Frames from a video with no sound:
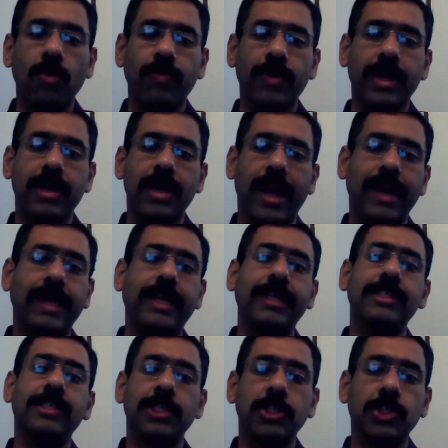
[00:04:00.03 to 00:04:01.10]

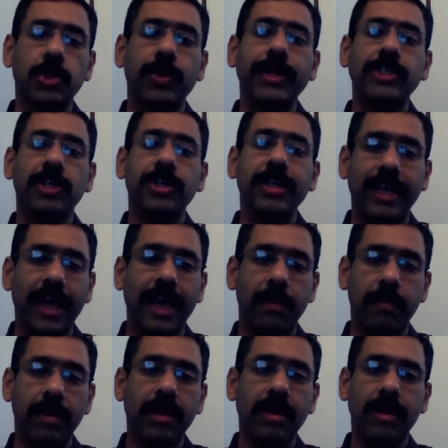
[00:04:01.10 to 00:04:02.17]
COVID-19 situation
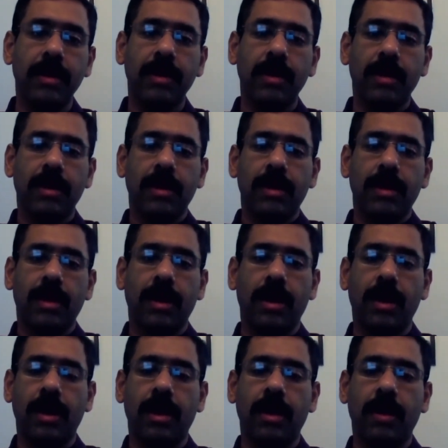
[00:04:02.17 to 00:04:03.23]
came in.
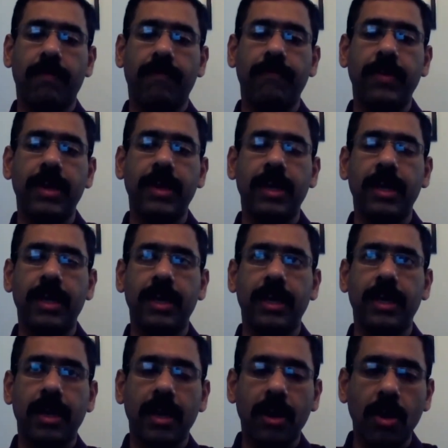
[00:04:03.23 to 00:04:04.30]

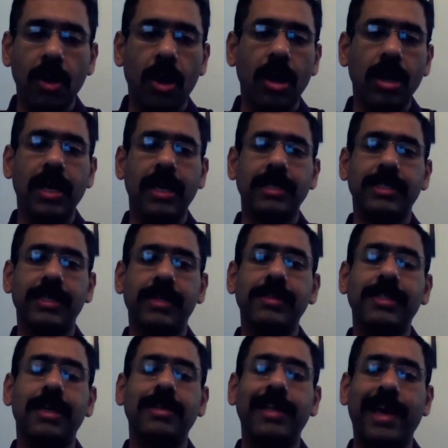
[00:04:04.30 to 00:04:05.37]
We call
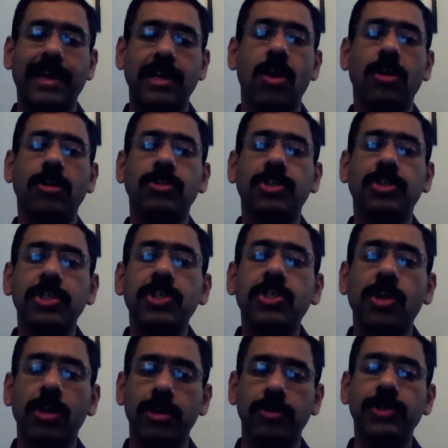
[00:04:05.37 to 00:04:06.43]
ourselves a technology
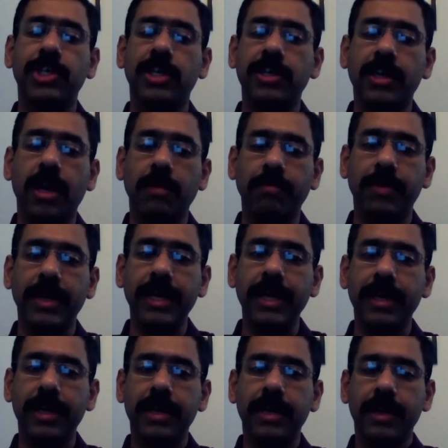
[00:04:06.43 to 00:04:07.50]
solution
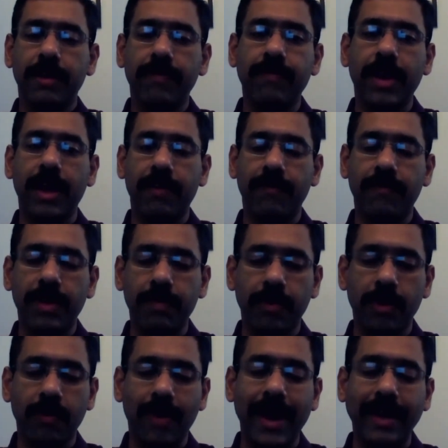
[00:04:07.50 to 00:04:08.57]
company, where we
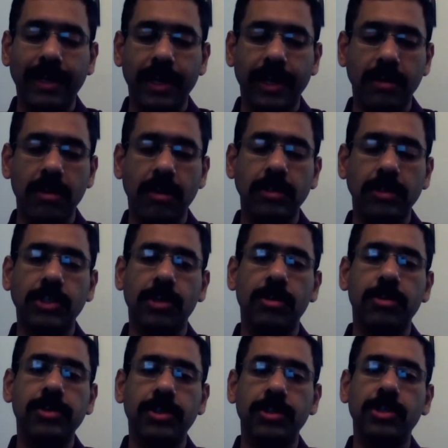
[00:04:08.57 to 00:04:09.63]
provide technology
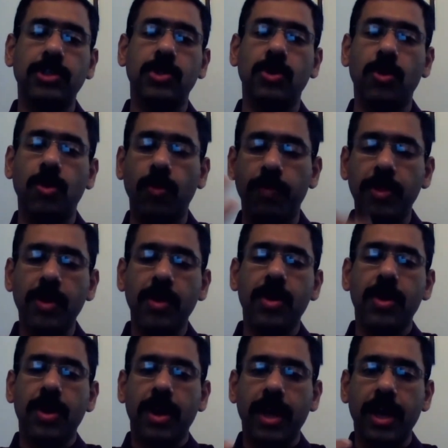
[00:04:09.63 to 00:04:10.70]
solutions. So
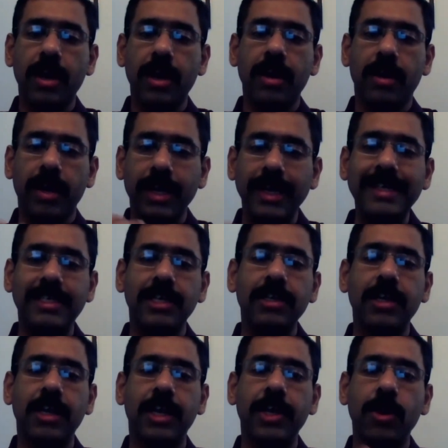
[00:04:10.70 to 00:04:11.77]
here
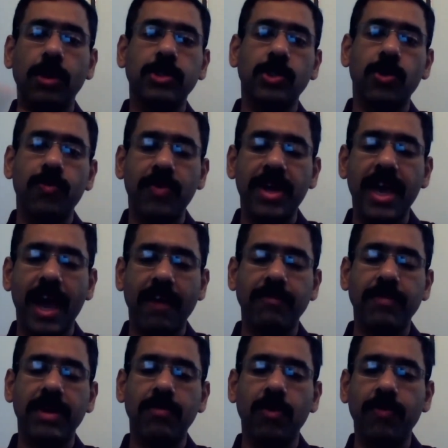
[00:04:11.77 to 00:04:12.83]
internally also, we have
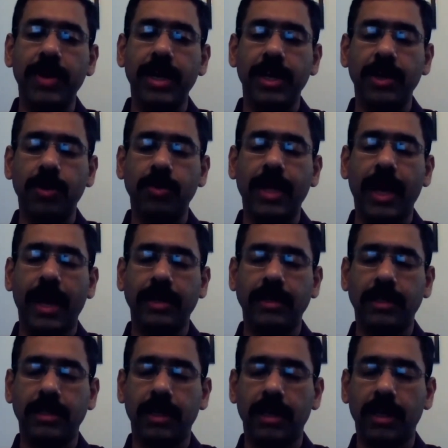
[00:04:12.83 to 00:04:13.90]
been moving into
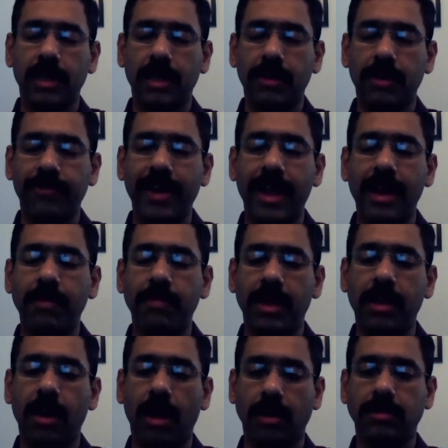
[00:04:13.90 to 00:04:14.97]
that realm a
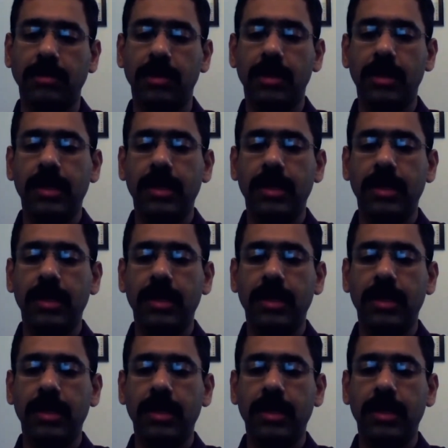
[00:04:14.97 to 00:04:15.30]
lot.